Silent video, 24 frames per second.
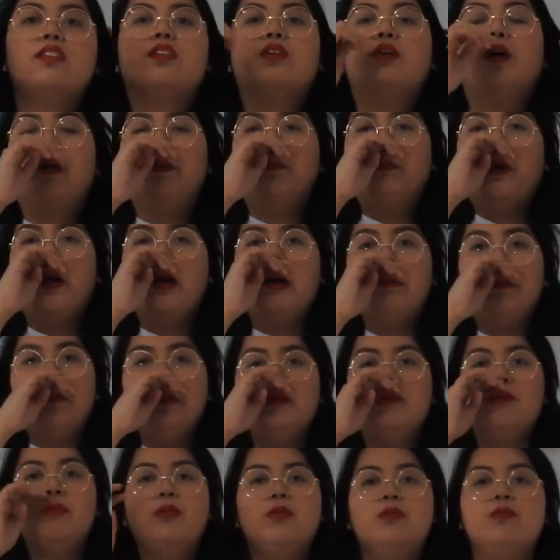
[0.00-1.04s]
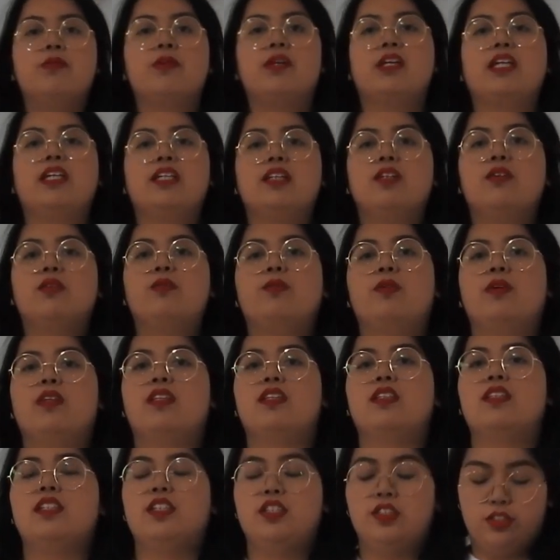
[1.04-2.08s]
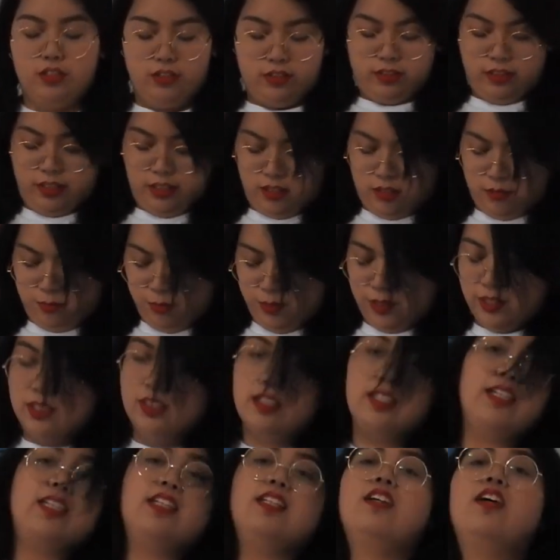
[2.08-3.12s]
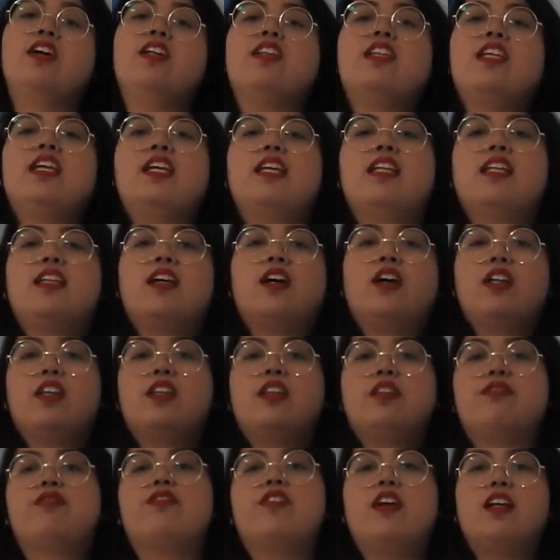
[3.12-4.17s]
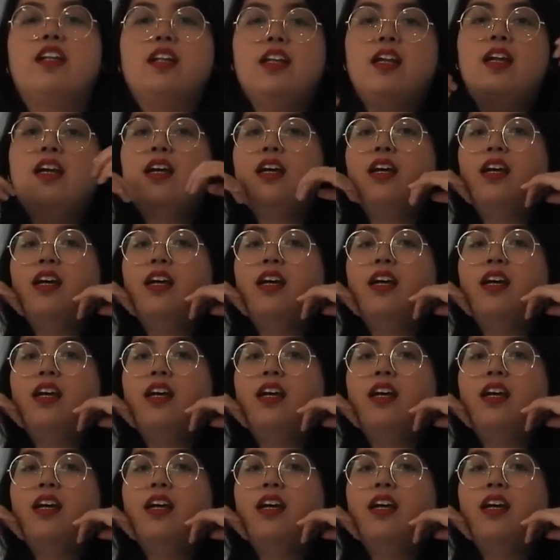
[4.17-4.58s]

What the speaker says: so I probably won't wear it with a t-shirt that's printed on the front,